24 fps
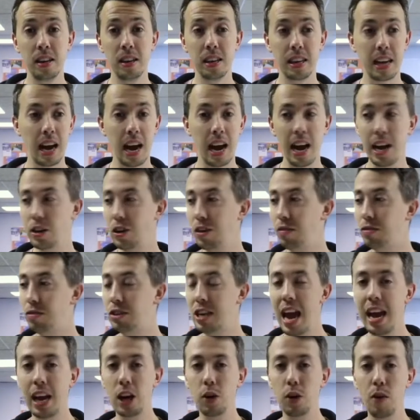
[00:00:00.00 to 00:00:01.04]
God, you've
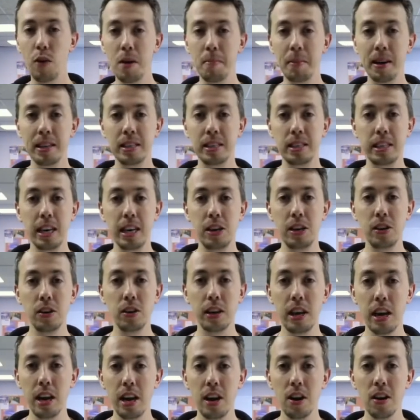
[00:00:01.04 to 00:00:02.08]
taken away my senior
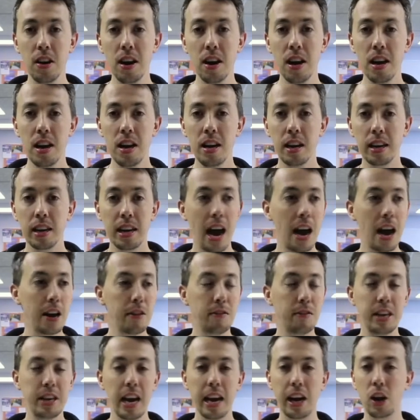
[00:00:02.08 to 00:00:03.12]
year. God,
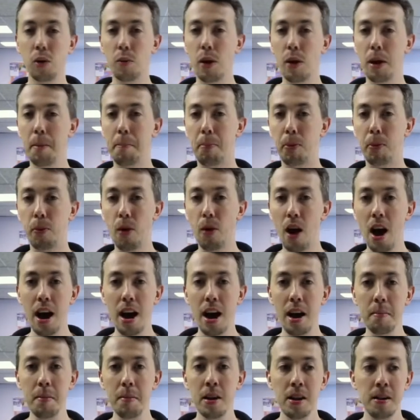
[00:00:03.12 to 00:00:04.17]
you've taken away
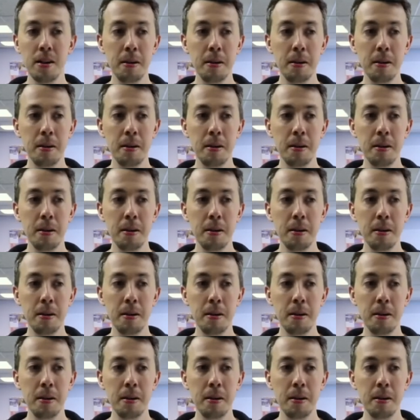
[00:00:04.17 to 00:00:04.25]
prom.